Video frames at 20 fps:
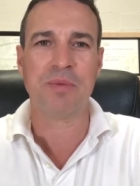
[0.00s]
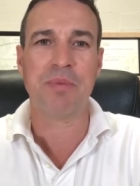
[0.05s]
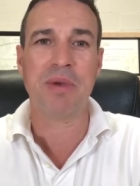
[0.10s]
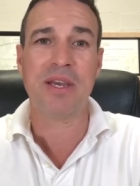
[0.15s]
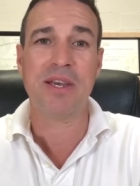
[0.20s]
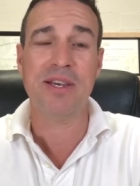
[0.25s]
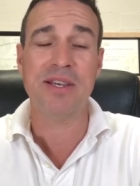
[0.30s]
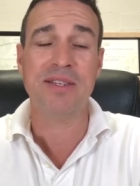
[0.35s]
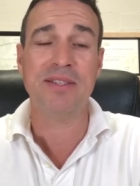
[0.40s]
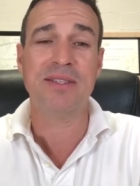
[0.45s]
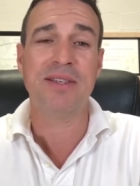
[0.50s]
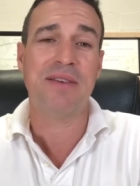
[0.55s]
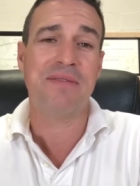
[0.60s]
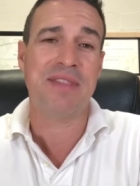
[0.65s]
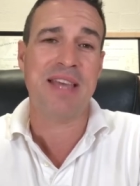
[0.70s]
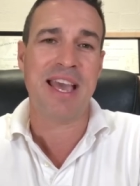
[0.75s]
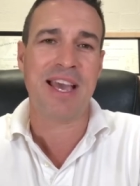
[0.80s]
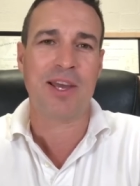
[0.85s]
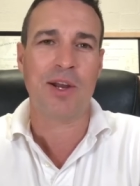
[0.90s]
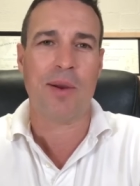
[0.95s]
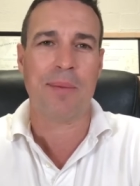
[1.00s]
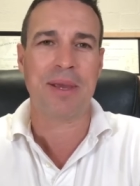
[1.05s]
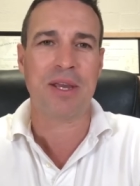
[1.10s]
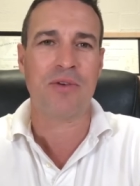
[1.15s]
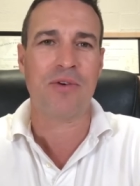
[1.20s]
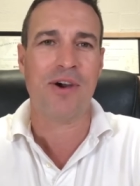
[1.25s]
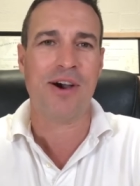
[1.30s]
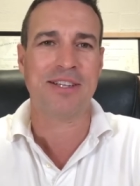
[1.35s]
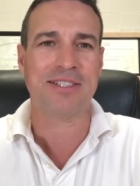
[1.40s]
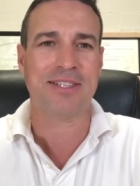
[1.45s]
because of the economic
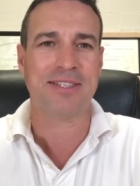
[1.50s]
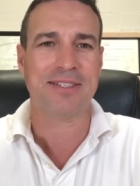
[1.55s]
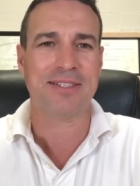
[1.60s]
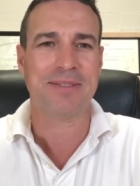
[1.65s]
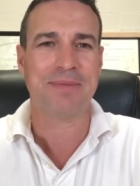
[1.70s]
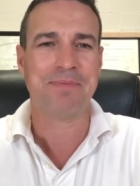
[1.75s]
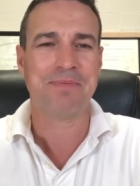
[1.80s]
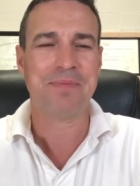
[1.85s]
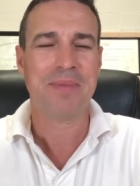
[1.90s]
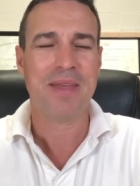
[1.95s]
crisis.